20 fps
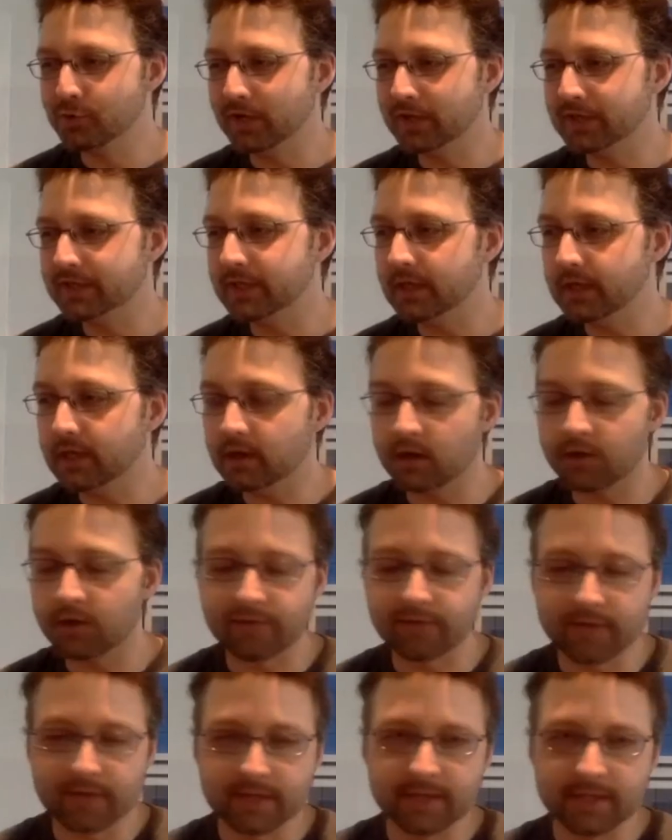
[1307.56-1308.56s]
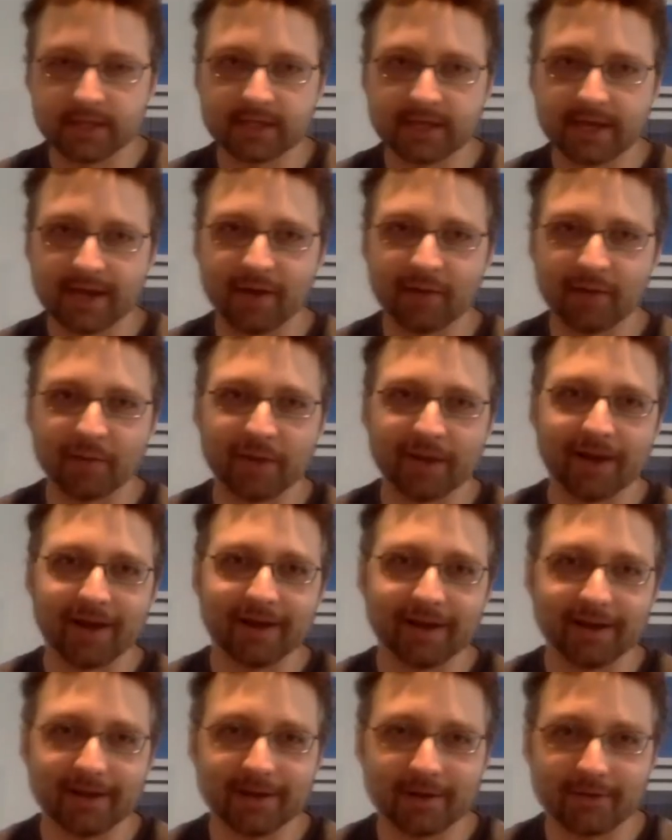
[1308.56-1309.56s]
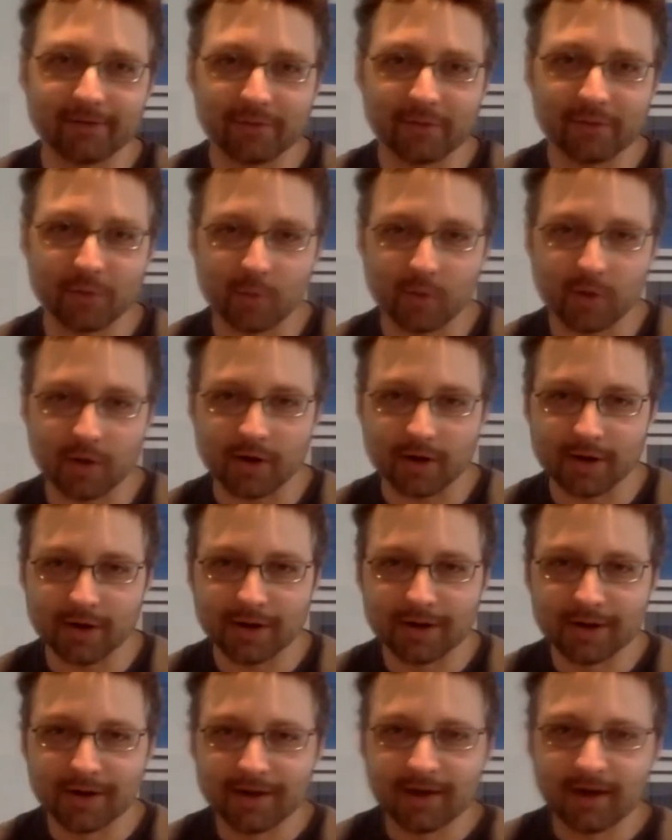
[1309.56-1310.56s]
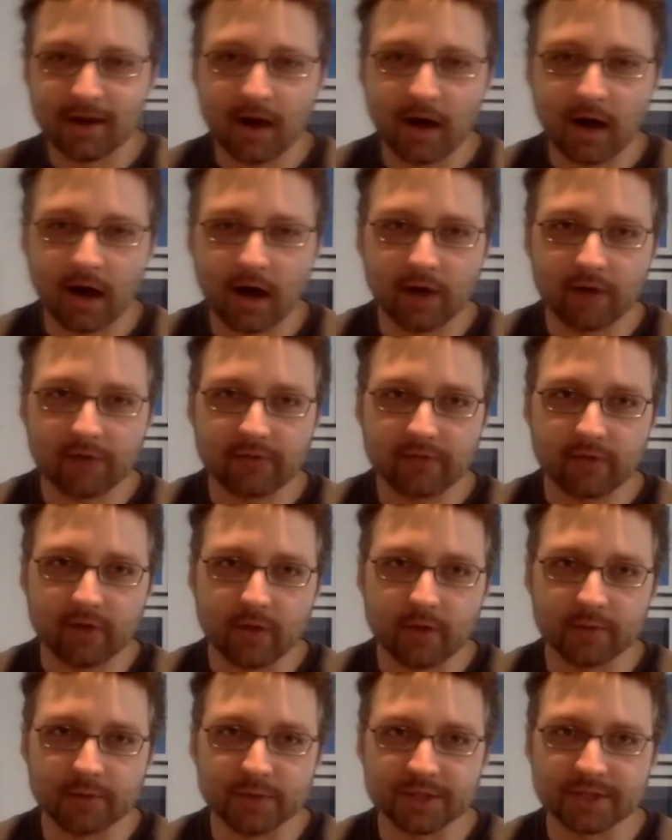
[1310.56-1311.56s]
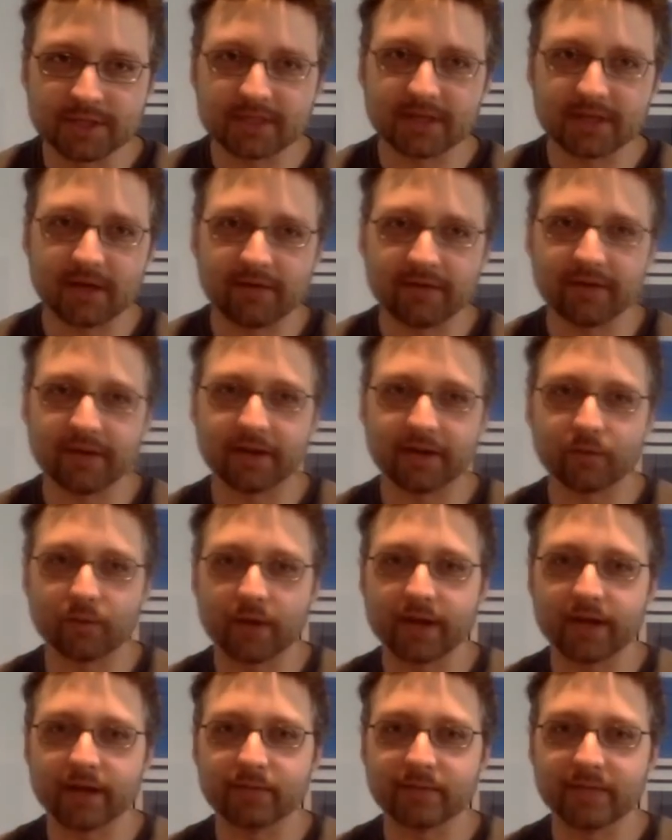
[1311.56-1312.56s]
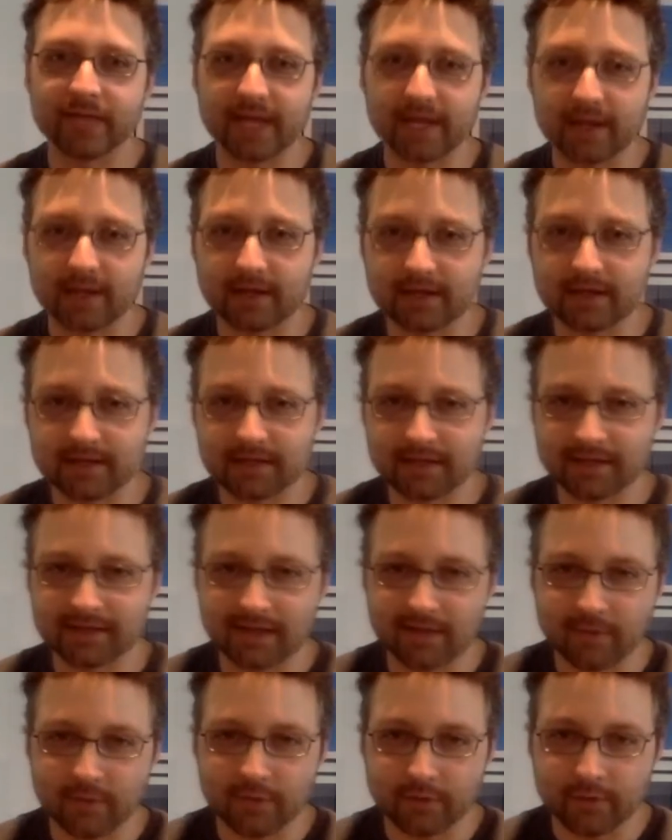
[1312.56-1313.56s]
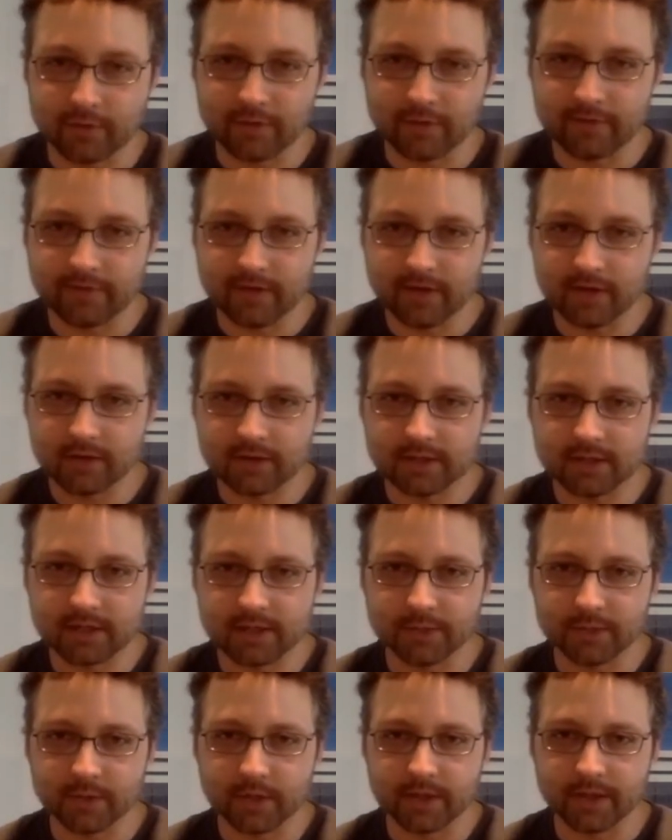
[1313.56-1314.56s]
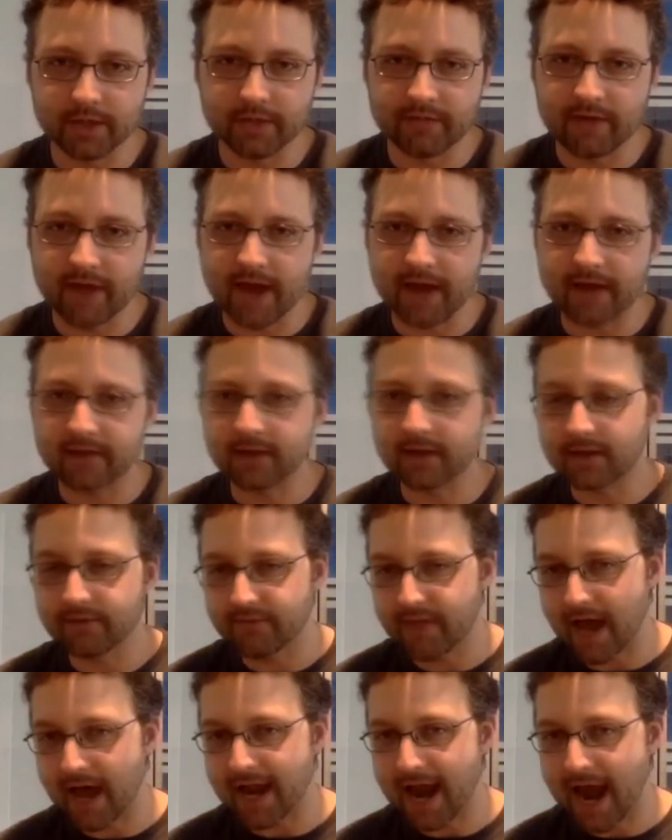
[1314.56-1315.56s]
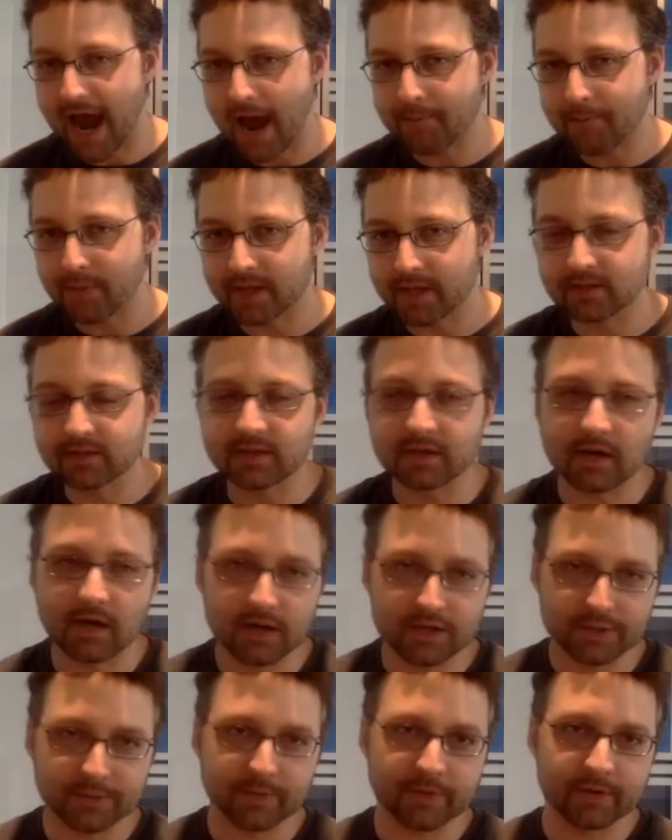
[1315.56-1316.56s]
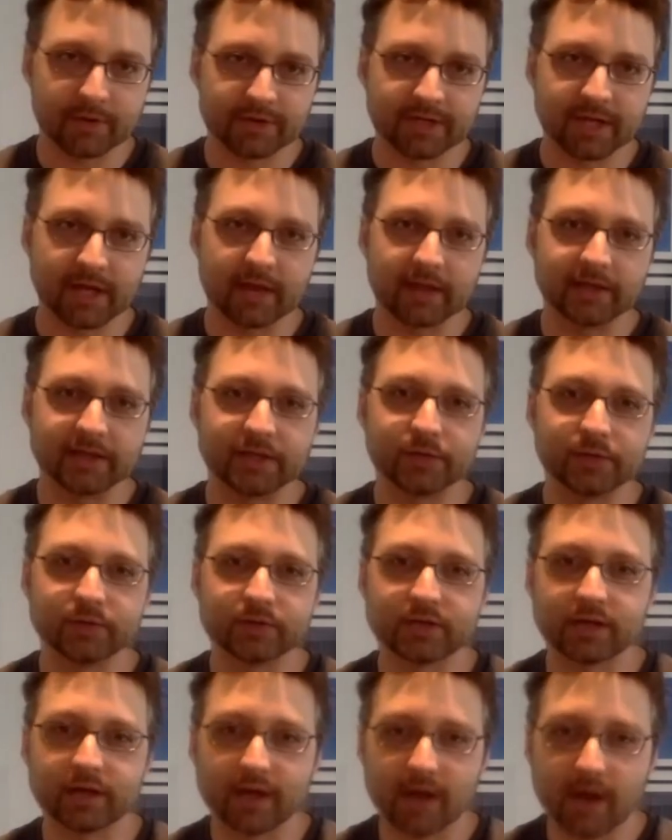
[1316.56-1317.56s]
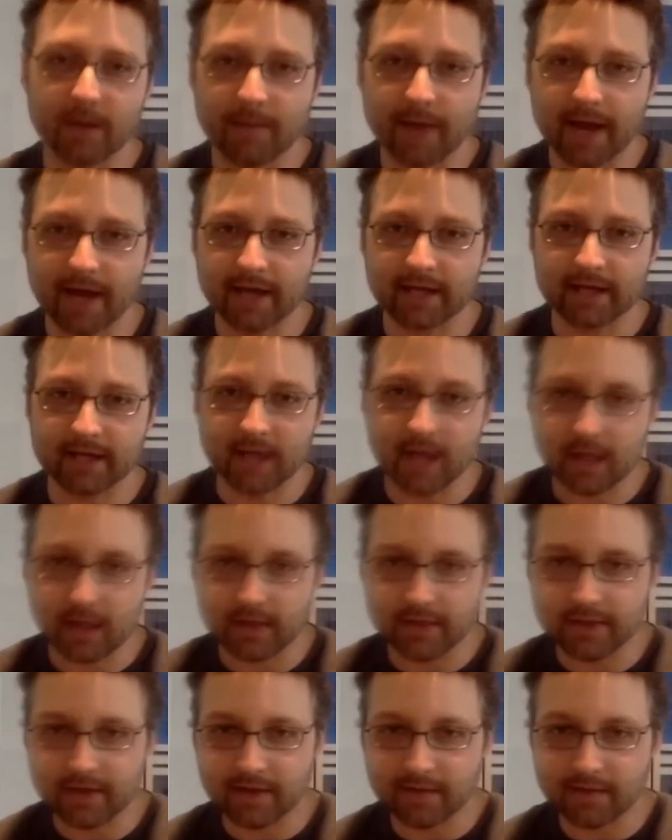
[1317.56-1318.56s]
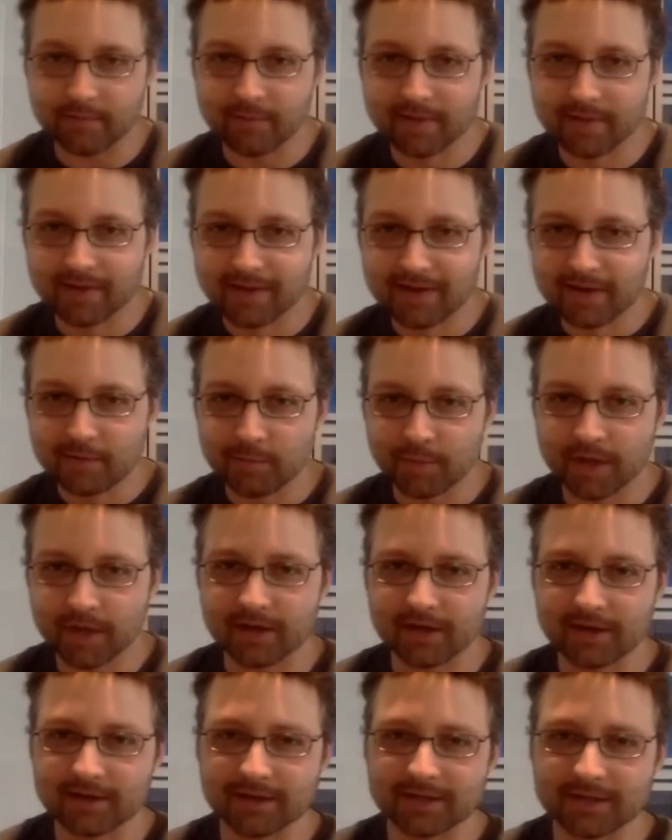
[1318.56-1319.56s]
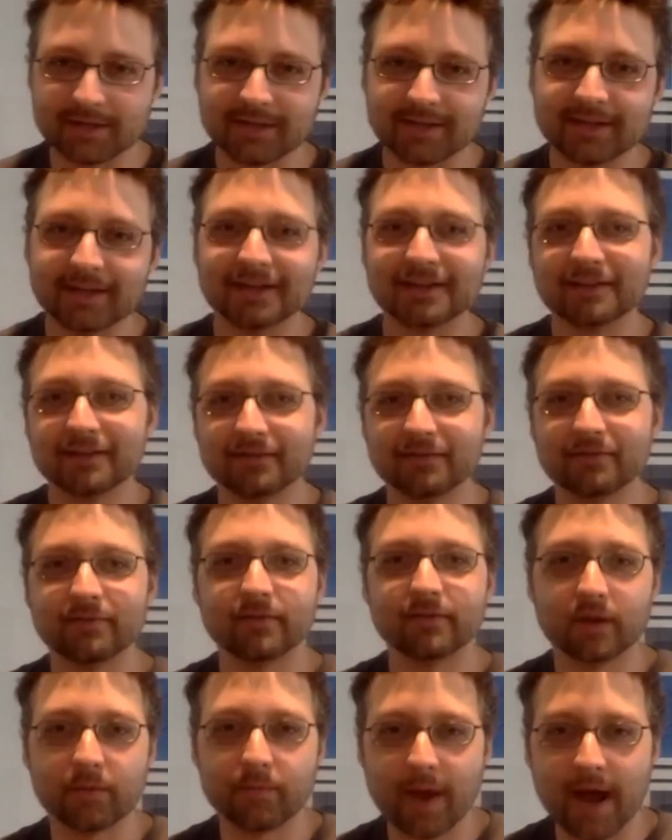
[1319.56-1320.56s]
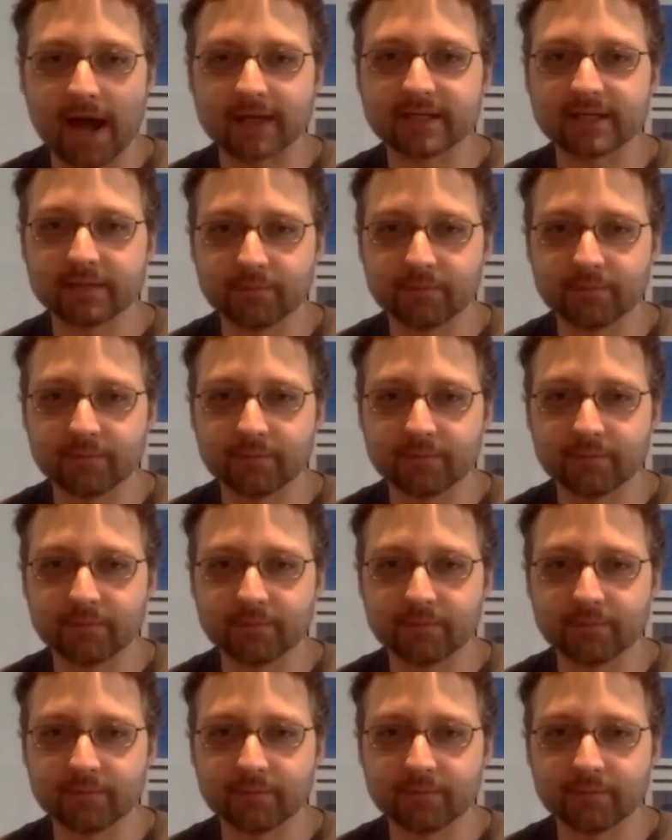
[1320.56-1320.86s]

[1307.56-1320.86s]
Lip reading: is eager for the discount but not eager for the work from just stuffing random data into the level 3 fields is really the fact that if that happens, the customer they're selling to is going to come back and yell at them because they're passing